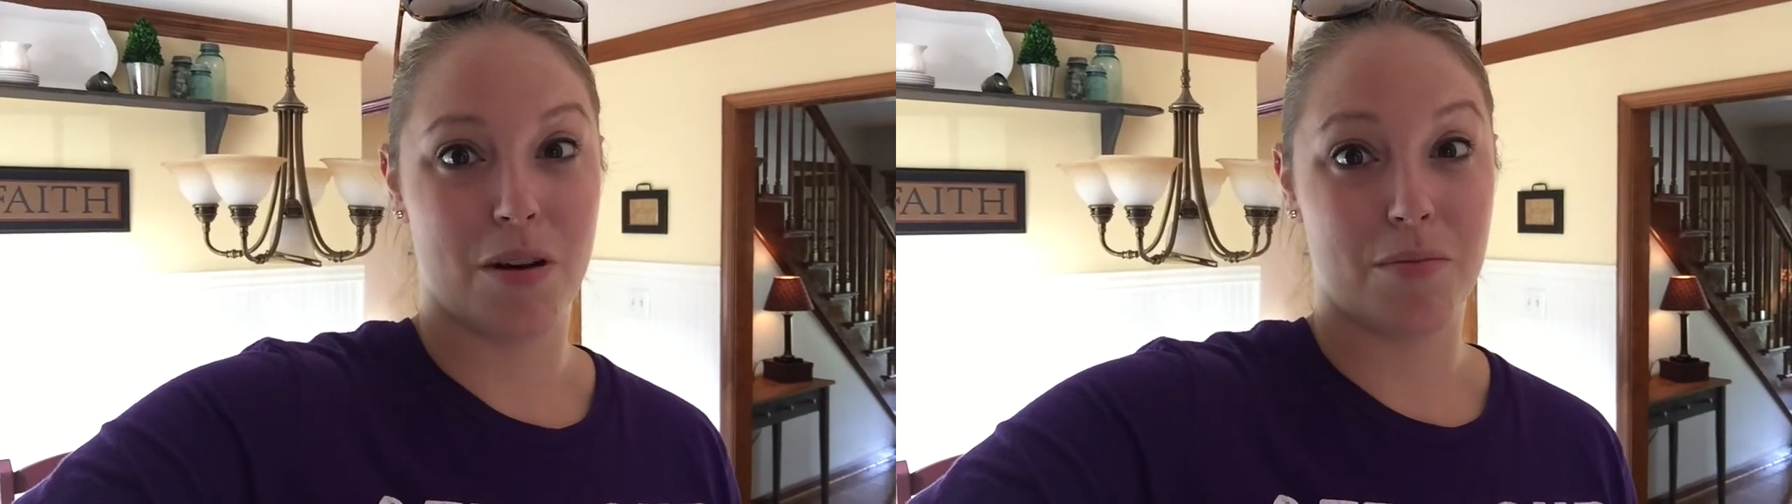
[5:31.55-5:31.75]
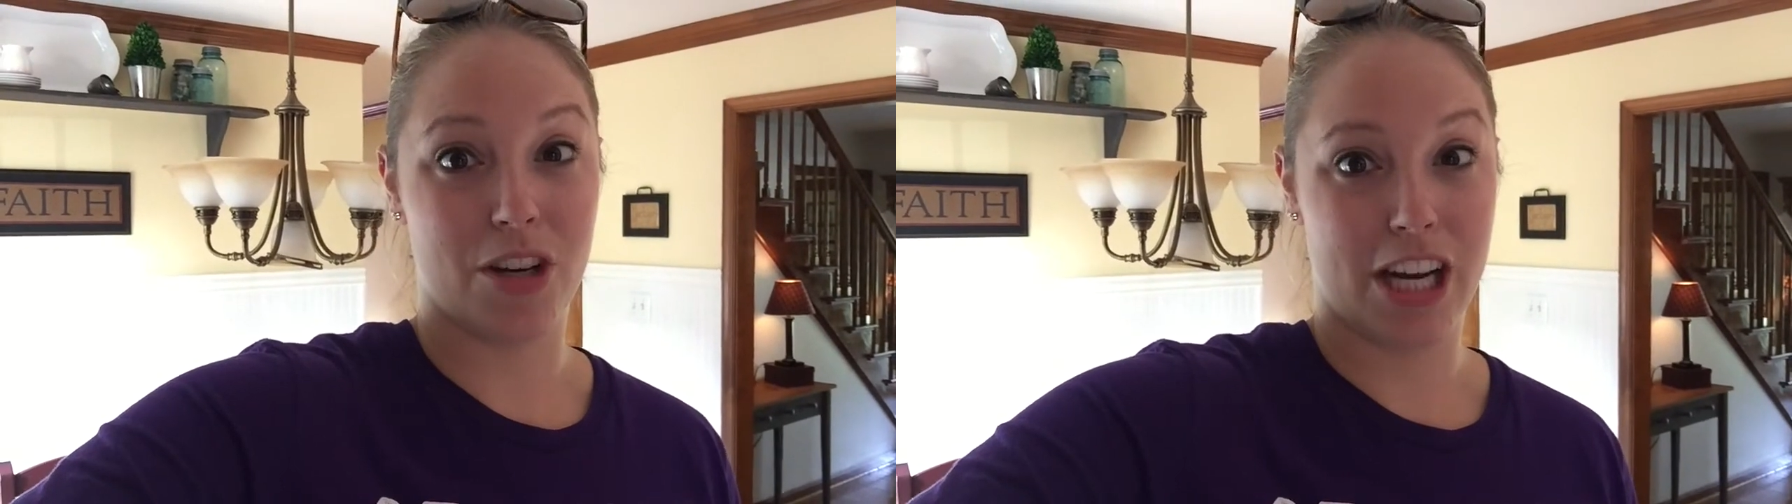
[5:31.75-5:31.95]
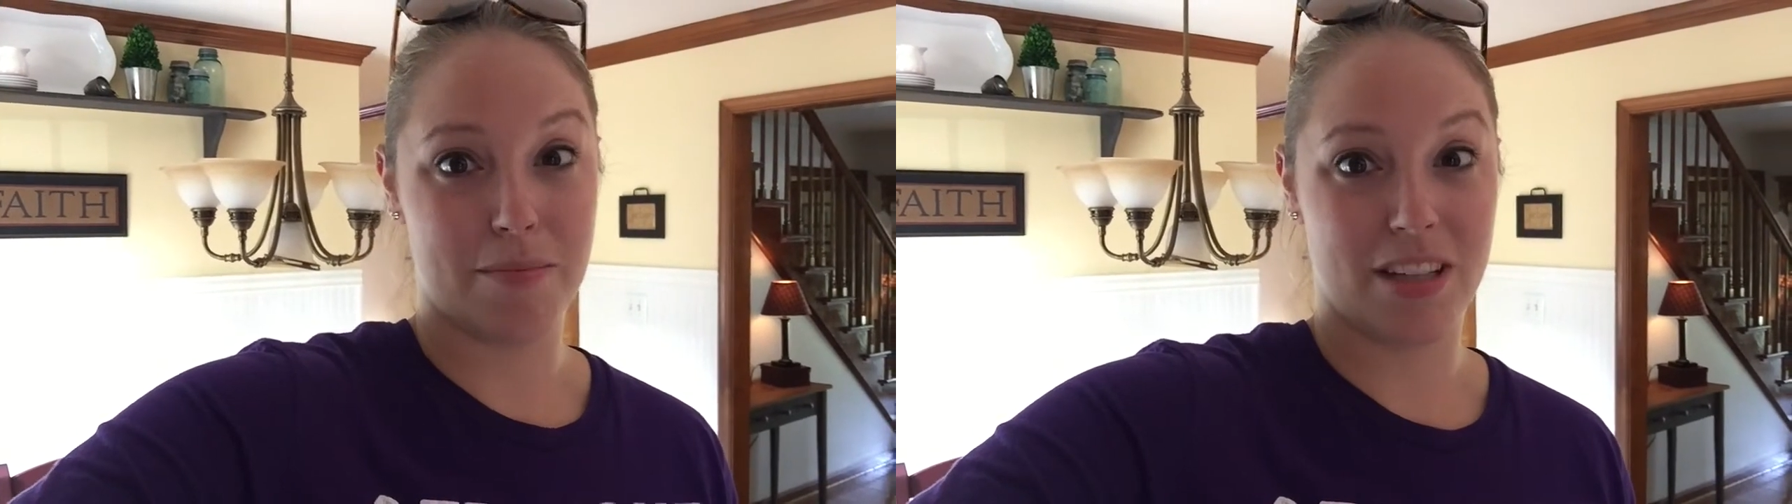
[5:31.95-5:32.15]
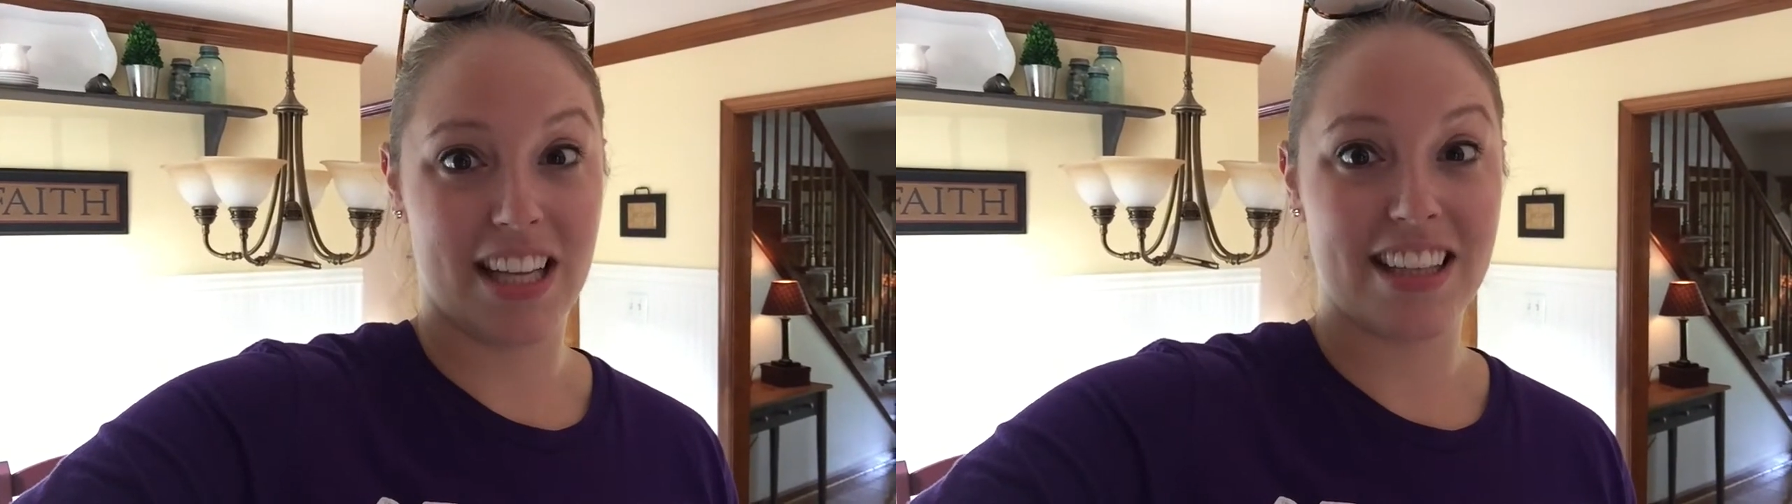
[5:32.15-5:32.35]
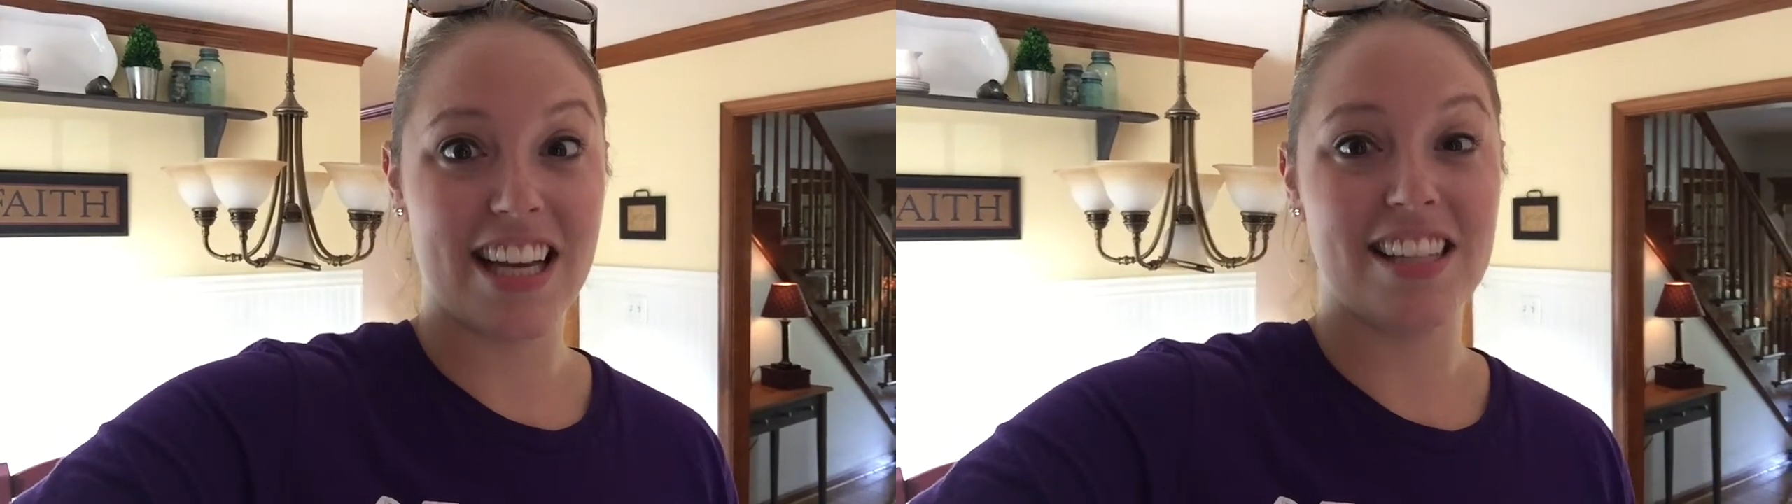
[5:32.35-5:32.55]
I'm cramped
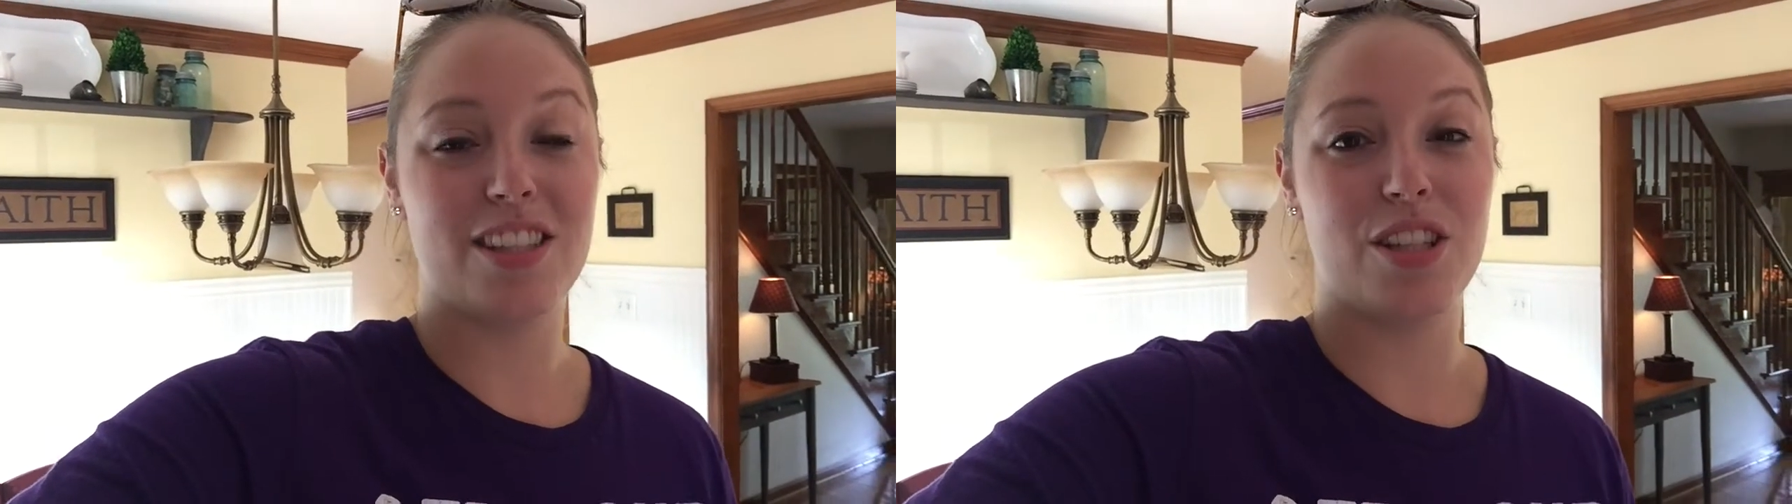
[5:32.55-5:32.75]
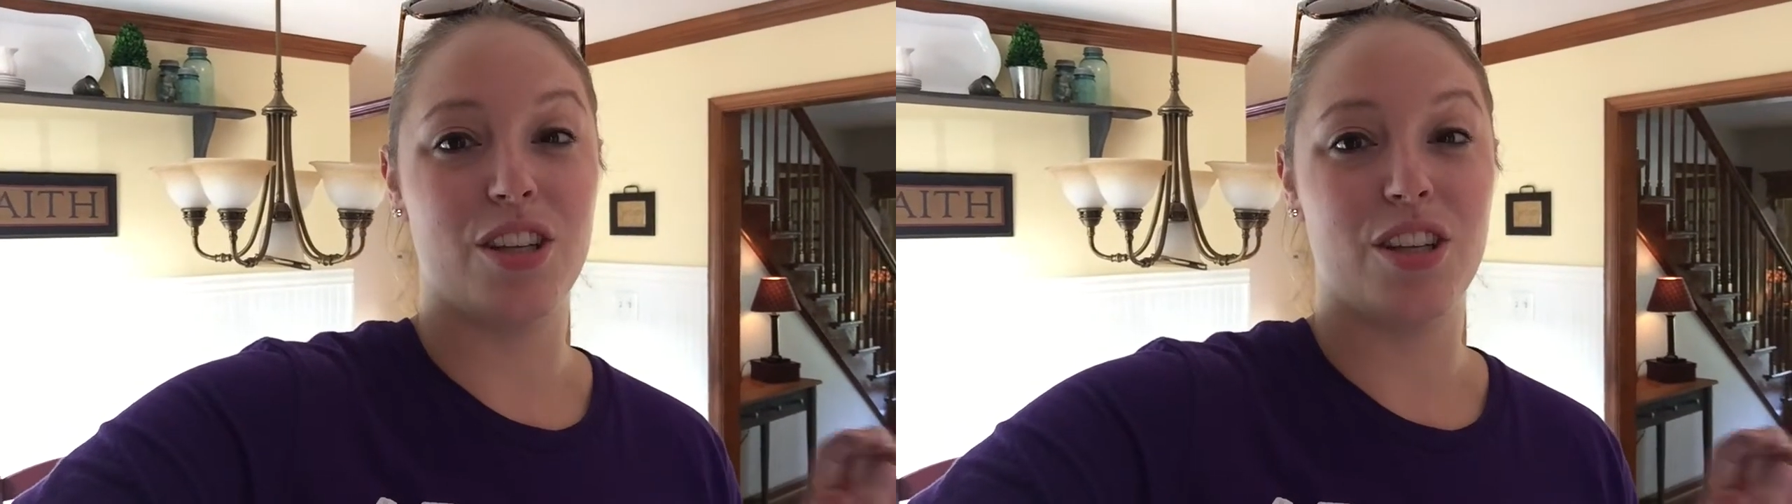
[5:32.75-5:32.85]
like this